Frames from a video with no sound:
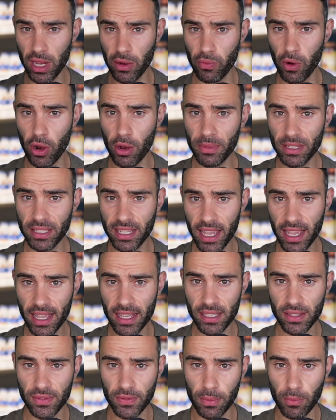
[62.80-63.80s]

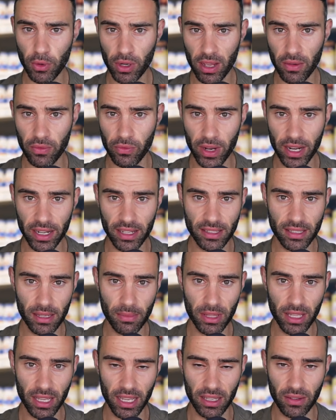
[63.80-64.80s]
aromatase from what I've read in
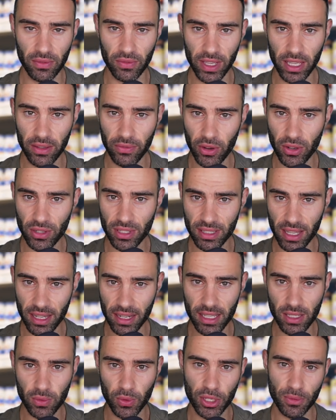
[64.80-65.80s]
some of the in vivo
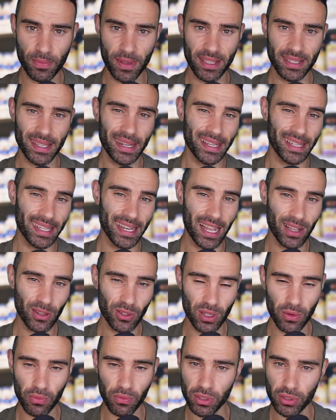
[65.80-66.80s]
studies, which means that it can
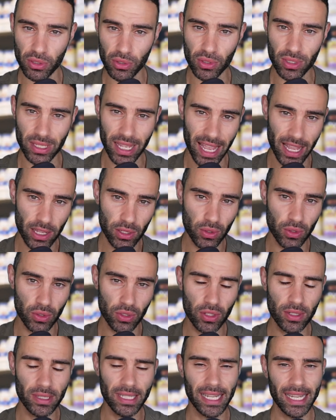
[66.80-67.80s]
actually reduce
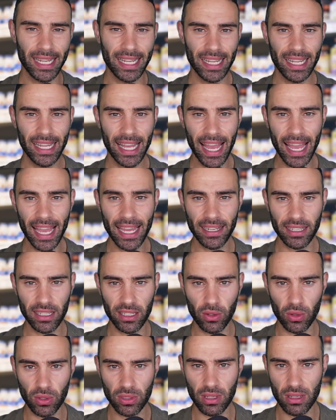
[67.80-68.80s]
estrogen, and it
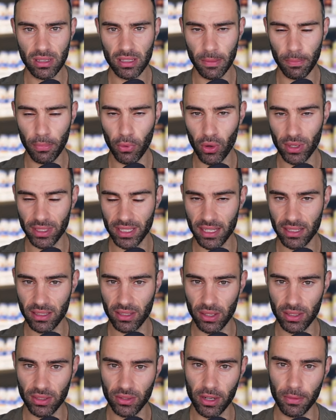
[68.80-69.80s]
can also support
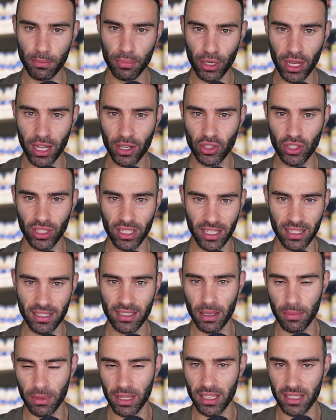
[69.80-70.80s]
testosterone production in
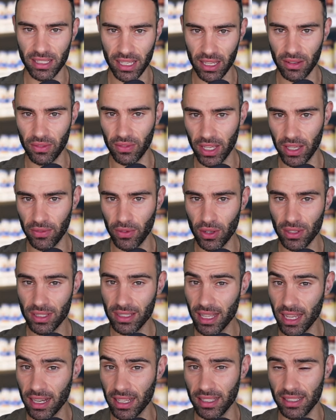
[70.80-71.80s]
some of these in vivo
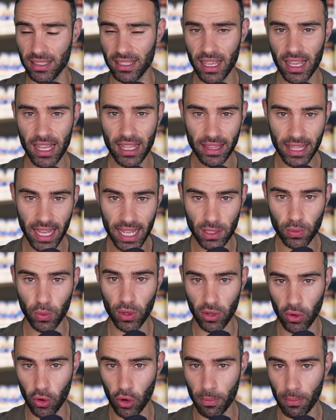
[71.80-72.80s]
studies. That's
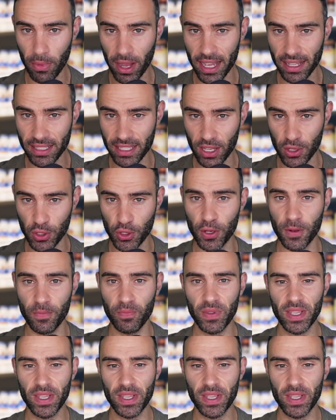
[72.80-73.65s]
what caught my attention.